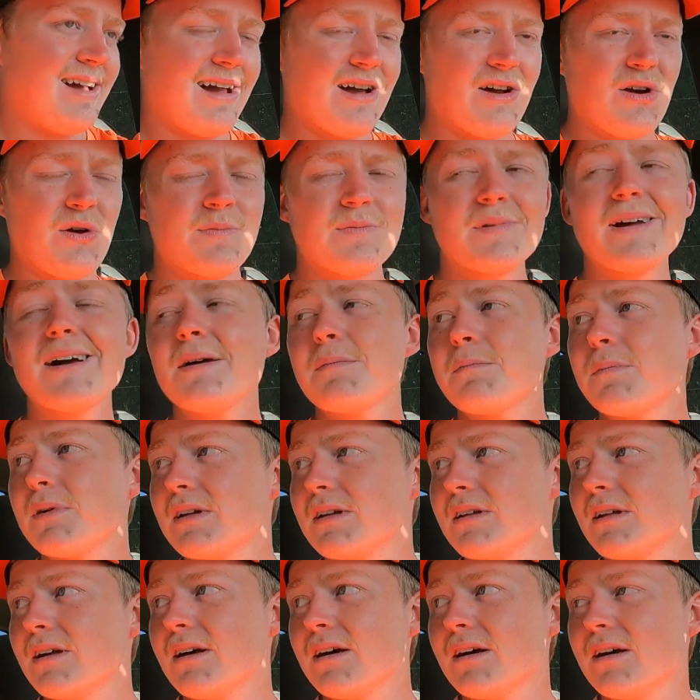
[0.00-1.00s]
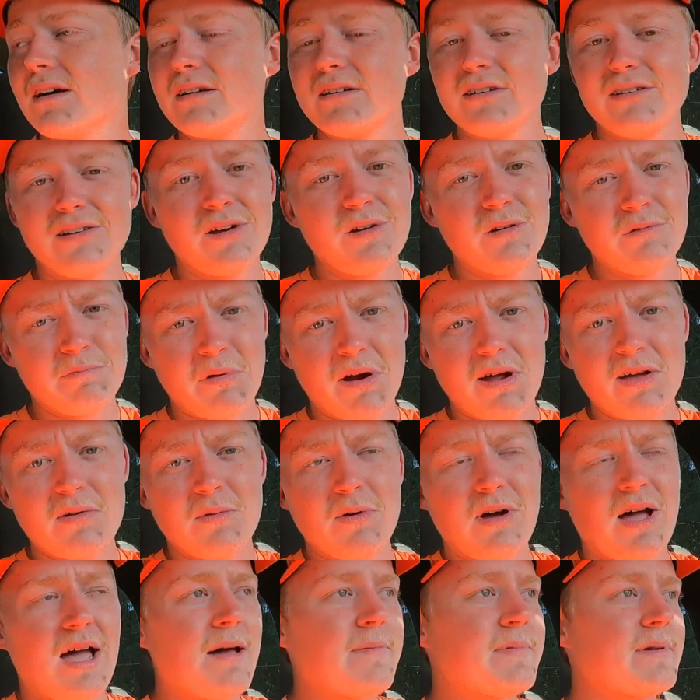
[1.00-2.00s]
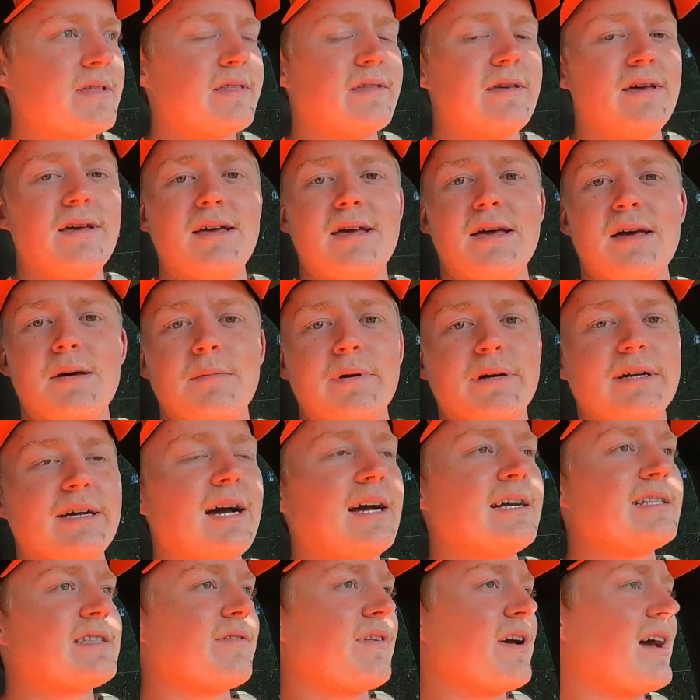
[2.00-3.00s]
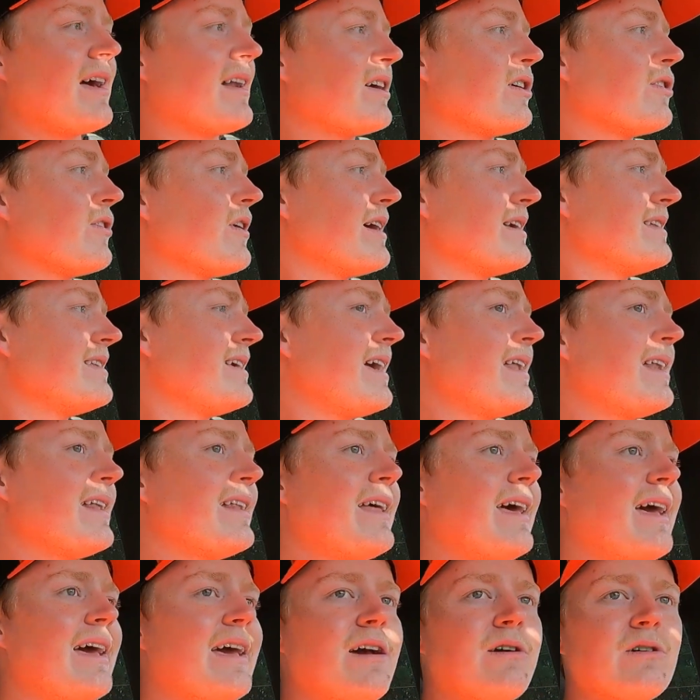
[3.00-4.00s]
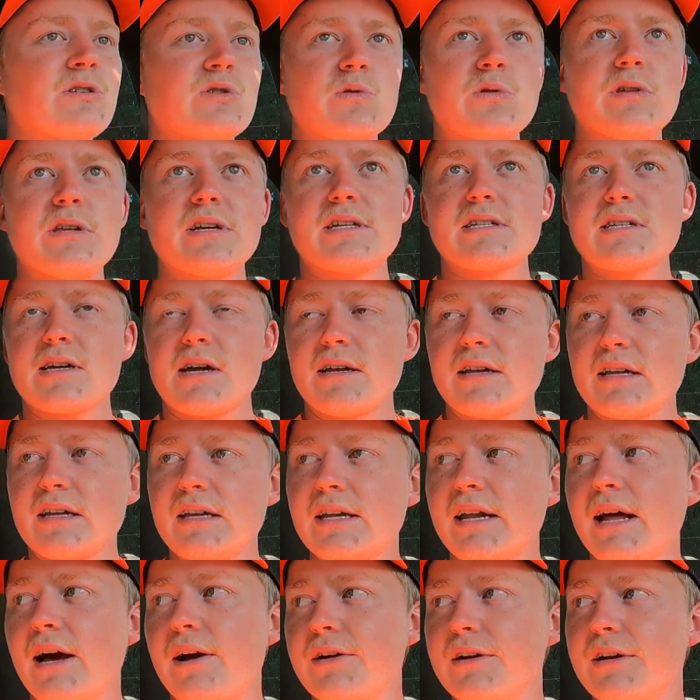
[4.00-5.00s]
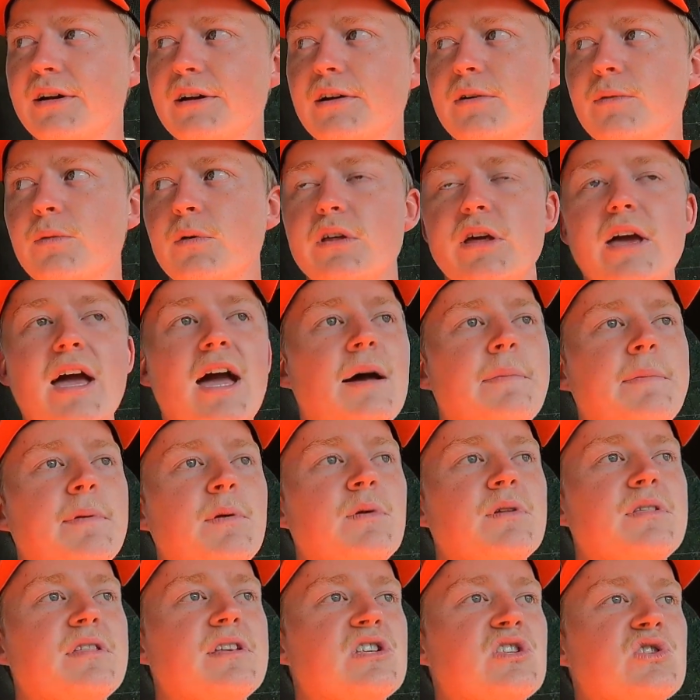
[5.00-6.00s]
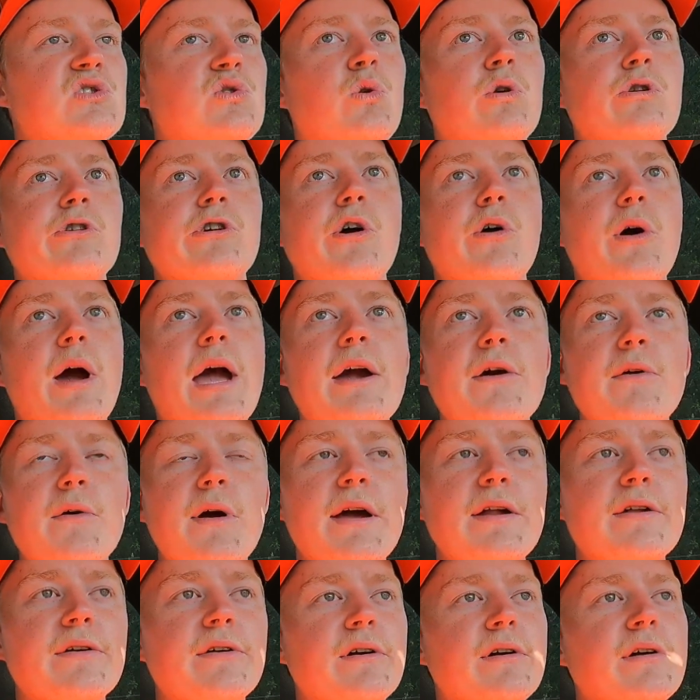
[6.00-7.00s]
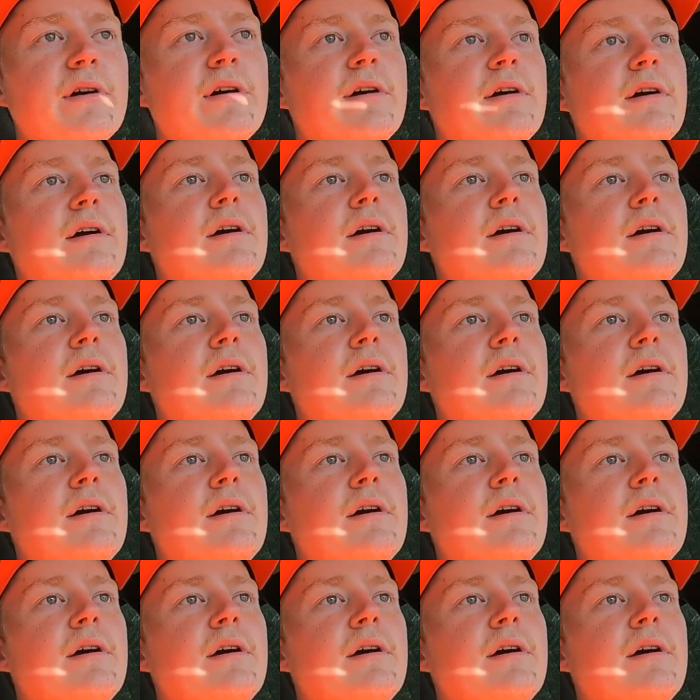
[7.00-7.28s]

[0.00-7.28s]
I hope not, but you know, it probably will happen. But guys, I've had a great day today. I was really excited to get out here. Really happy with this Toro aerator.